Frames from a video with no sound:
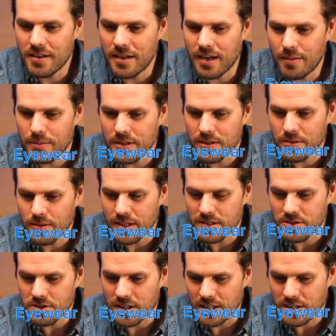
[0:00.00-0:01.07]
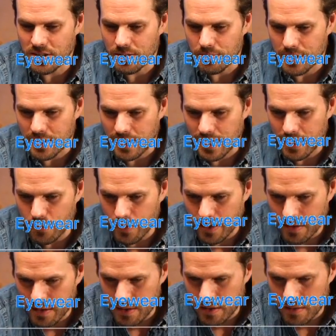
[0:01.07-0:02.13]
I'm going to go ahead and change up my
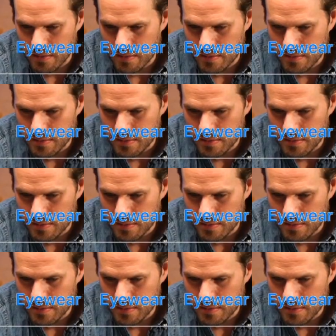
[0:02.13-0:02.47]
eyewear here.